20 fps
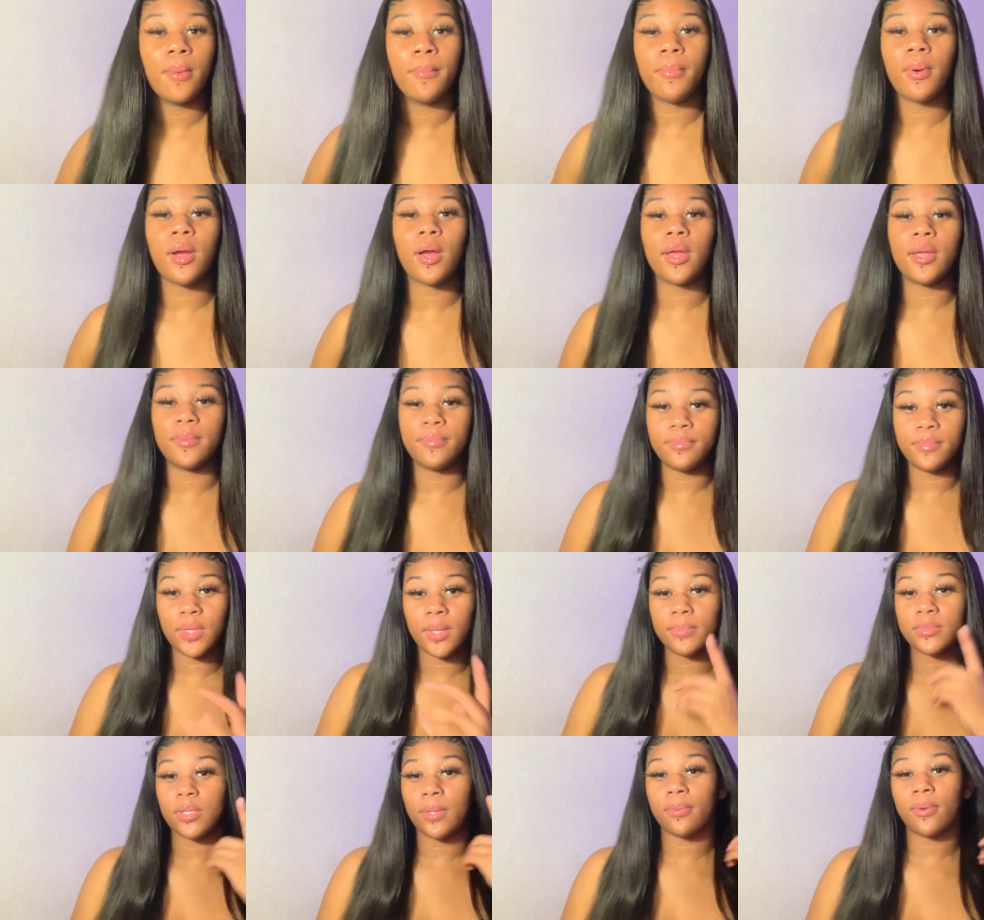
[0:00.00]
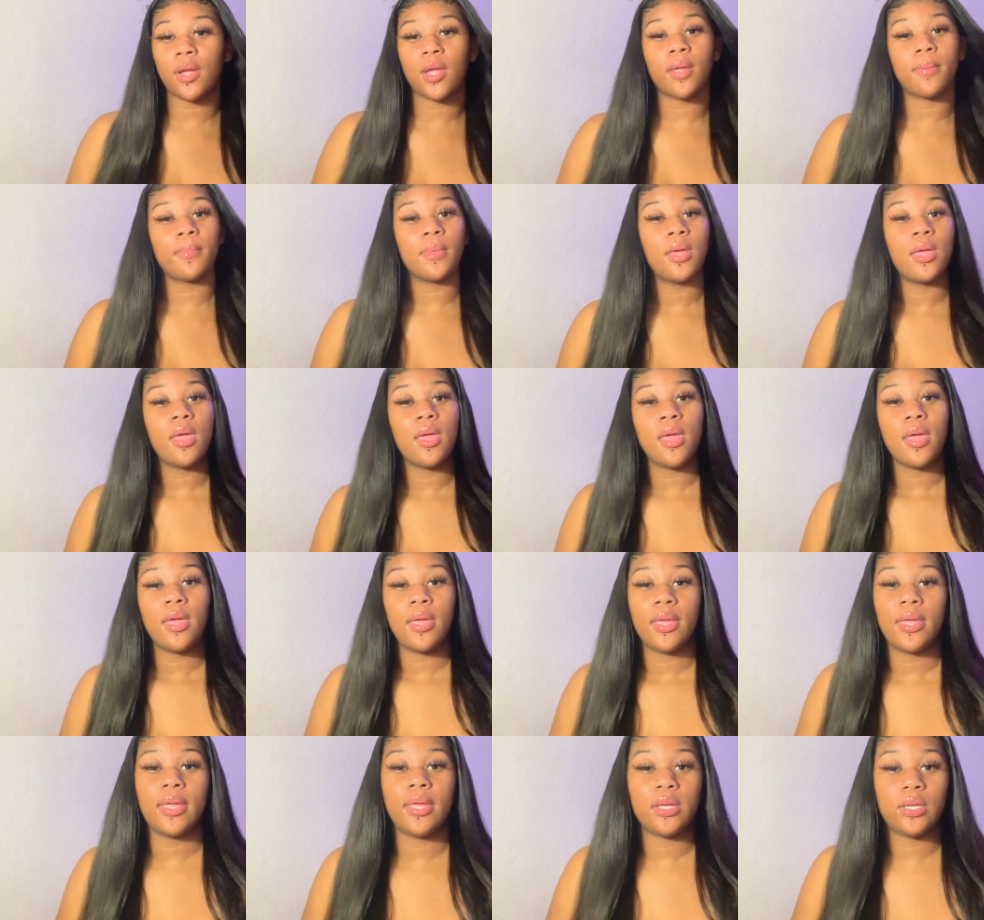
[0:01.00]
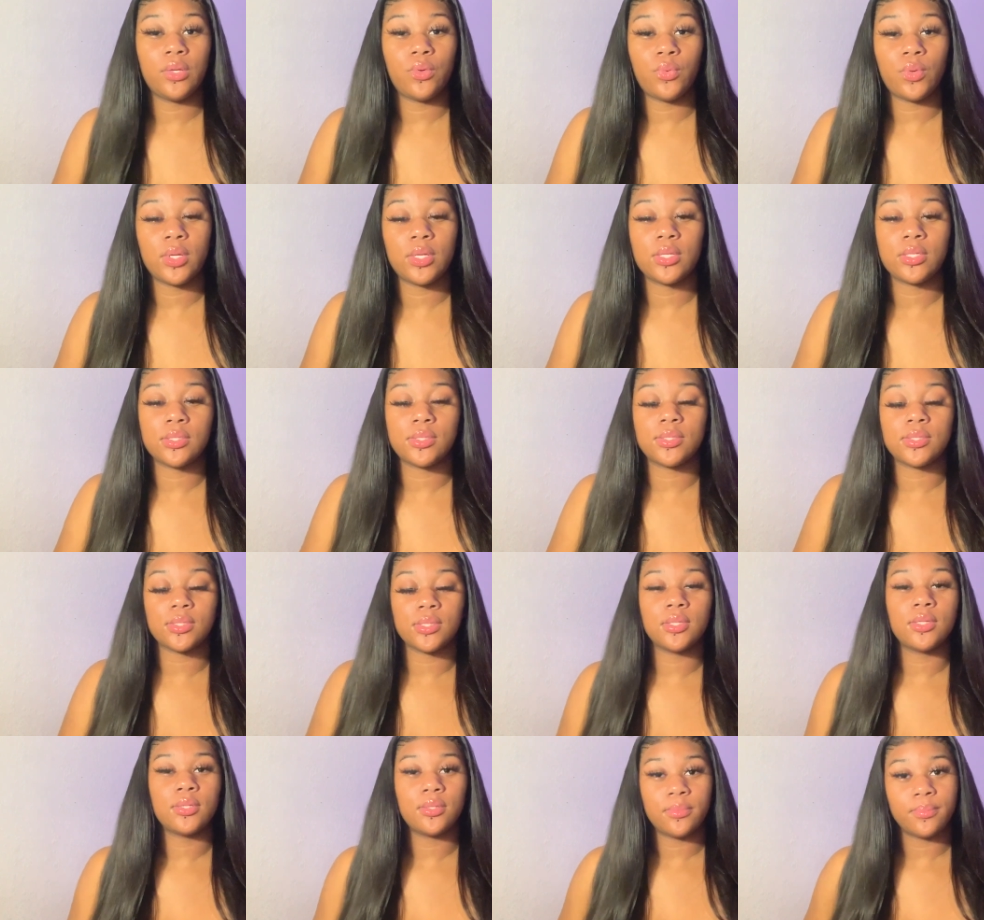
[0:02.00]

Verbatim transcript: Prime, Amazon Prime, and it was